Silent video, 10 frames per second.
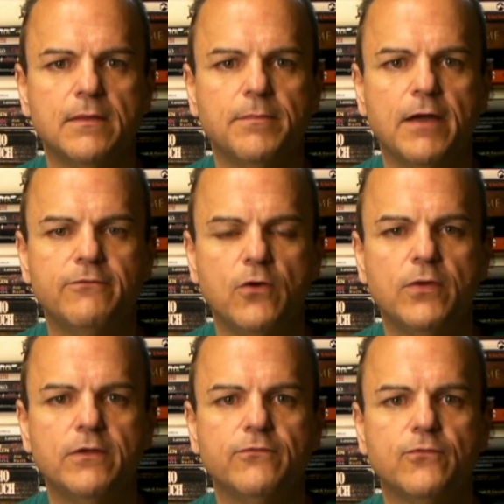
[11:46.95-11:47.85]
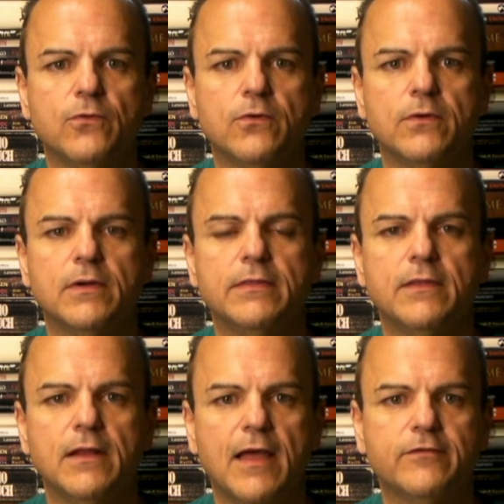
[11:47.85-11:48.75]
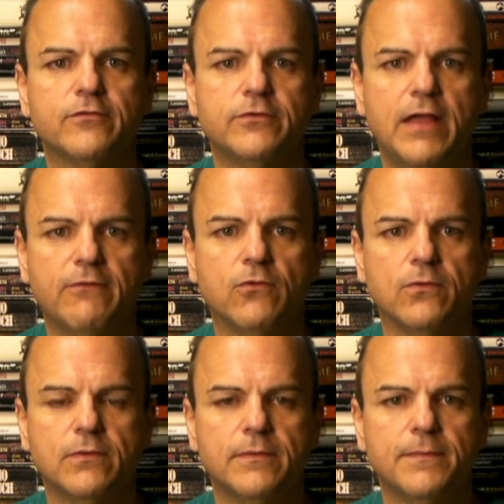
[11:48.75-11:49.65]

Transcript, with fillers: by voting for the lesser devil,